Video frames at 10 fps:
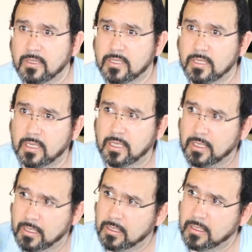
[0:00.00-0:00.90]
is
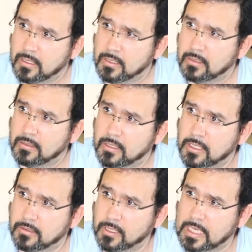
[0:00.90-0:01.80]
a
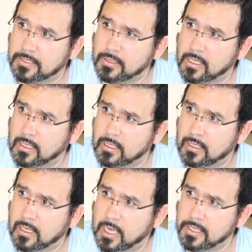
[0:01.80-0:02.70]
international
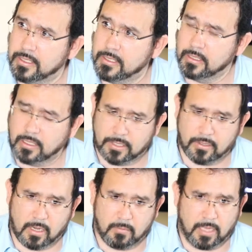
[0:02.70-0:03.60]
agency, the
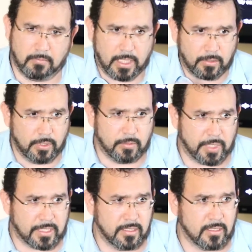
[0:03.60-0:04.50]
national bank, but with
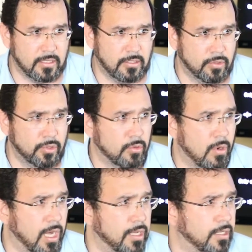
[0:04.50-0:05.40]
presence in
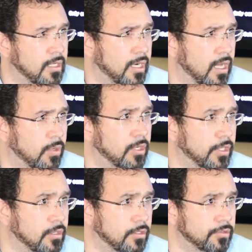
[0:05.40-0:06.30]
Uruguay and Nicaragua and
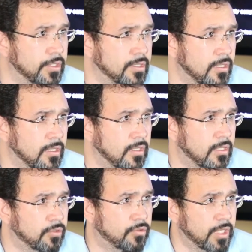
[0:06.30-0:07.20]
other countries.
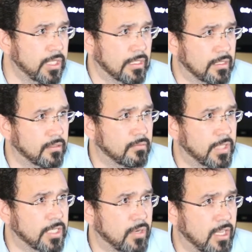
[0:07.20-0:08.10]
Three
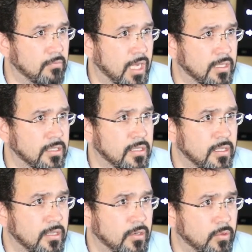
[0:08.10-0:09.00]
Venezuelan banks
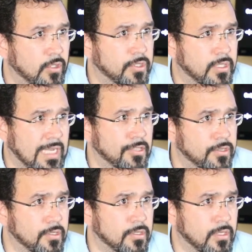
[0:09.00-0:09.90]
was
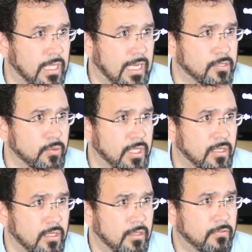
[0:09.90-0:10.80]
sanctioned the last week
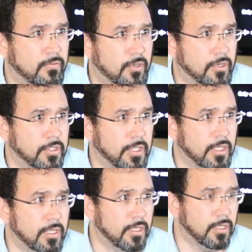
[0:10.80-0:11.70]
for
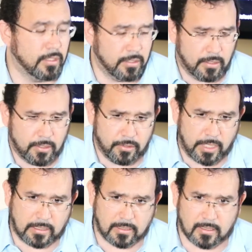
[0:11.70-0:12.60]
the
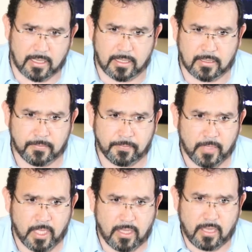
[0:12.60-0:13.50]
United States.
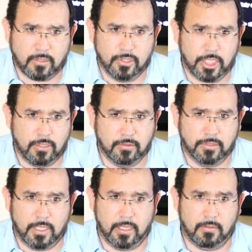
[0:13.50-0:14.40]
They continue
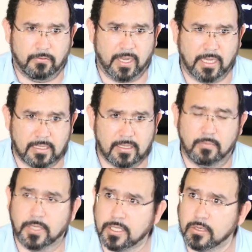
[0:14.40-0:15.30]
the
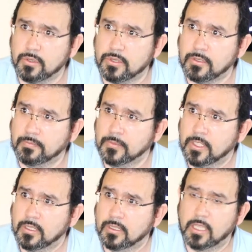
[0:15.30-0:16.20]
financial persecution.
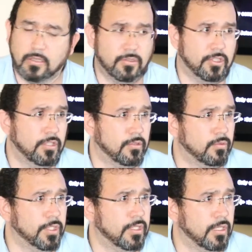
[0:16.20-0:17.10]
They continue
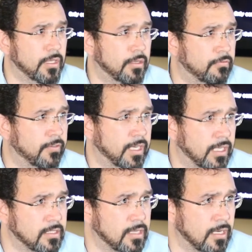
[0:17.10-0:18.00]
with the
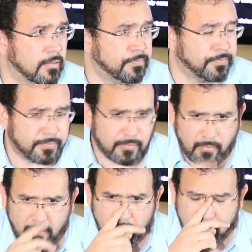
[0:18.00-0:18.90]
financial
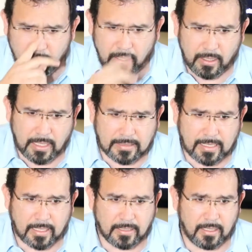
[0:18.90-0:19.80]

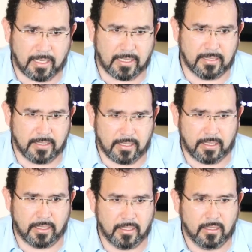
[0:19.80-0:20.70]
attack against
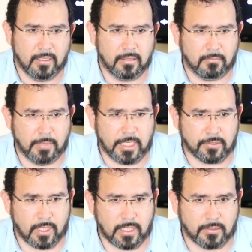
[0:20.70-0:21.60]
the
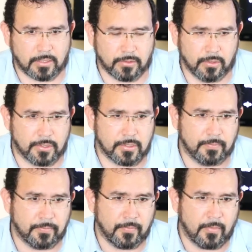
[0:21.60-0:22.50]
Venezuelan resource.
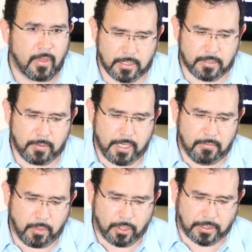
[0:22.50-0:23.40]
Is very
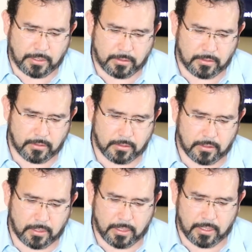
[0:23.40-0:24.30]
important
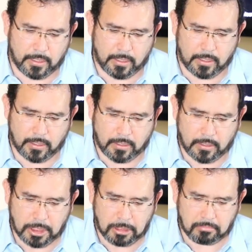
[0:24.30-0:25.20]
in
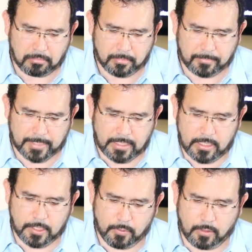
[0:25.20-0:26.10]

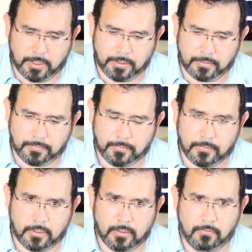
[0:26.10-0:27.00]
this moment
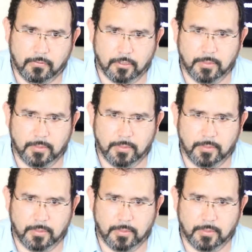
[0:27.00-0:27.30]
for